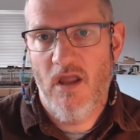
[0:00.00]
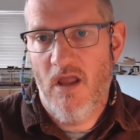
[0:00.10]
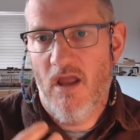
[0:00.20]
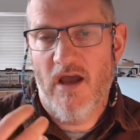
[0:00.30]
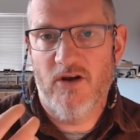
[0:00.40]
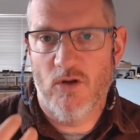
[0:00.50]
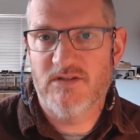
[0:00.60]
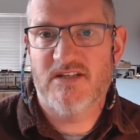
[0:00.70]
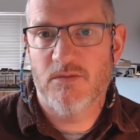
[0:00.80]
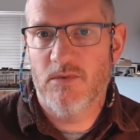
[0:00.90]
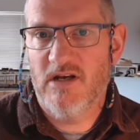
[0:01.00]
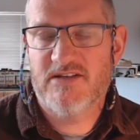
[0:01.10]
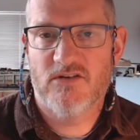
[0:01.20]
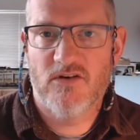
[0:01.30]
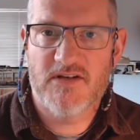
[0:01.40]
an Old Testament
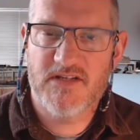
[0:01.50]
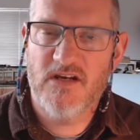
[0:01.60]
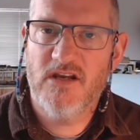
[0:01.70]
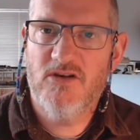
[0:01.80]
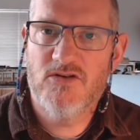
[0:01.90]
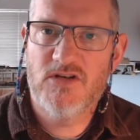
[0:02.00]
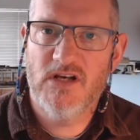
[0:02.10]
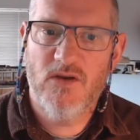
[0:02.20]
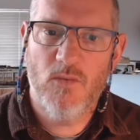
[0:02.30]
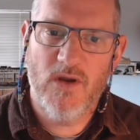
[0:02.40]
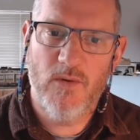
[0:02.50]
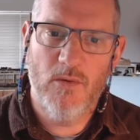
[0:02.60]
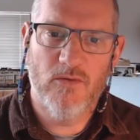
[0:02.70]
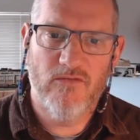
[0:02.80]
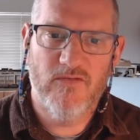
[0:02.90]
lesson on a Sunday usually, where we will
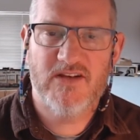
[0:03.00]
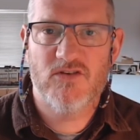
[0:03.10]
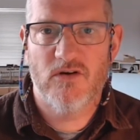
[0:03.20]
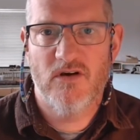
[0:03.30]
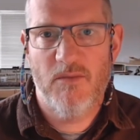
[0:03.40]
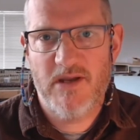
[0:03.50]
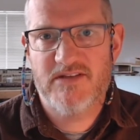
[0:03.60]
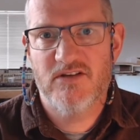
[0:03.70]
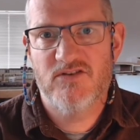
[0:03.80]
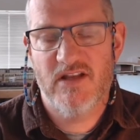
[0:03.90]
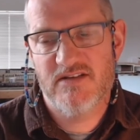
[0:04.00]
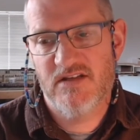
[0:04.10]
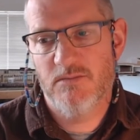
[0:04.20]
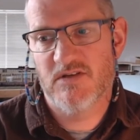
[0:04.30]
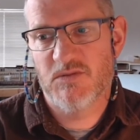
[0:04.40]
reflect on a passage that
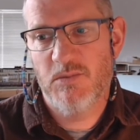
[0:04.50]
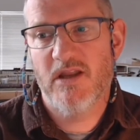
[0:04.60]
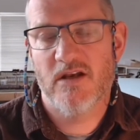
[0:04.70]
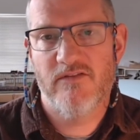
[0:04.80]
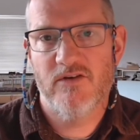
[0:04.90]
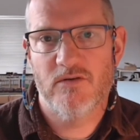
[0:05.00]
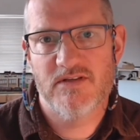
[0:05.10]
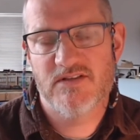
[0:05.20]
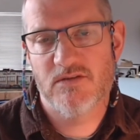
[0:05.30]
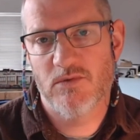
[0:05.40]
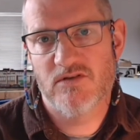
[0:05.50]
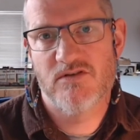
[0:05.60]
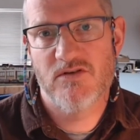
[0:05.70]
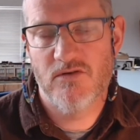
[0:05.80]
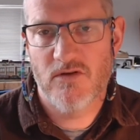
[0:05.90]
seems to speak out of the Old Testament
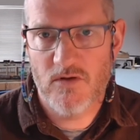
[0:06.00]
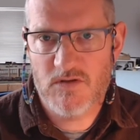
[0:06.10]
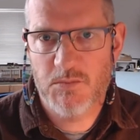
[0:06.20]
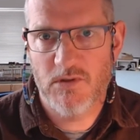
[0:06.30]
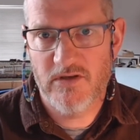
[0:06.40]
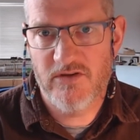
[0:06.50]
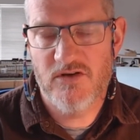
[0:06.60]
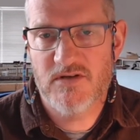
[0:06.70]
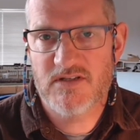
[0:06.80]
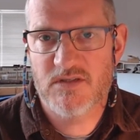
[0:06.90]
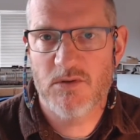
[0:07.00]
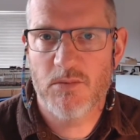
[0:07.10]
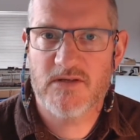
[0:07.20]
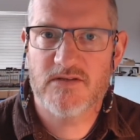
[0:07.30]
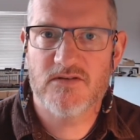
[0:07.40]
to the Gospel and the New Testament
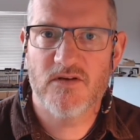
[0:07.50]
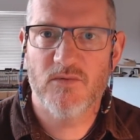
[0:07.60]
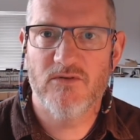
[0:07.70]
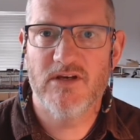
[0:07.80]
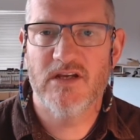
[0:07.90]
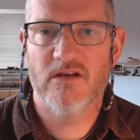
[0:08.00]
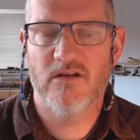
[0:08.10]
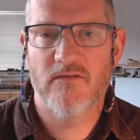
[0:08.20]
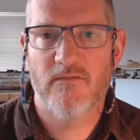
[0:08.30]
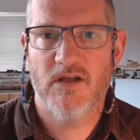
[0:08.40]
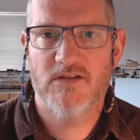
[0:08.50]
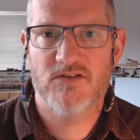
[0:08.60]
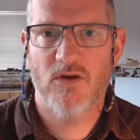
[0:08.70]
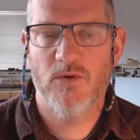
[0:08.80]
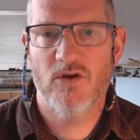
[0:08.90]
passage that we're reading. And
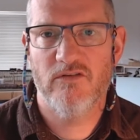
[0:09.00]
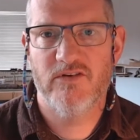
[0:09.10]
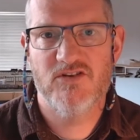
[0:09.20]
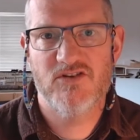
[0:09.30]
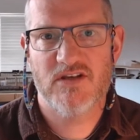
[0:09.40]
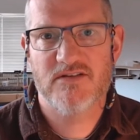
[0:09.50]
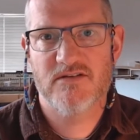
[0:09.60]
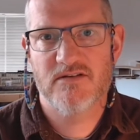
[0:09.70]
so we often just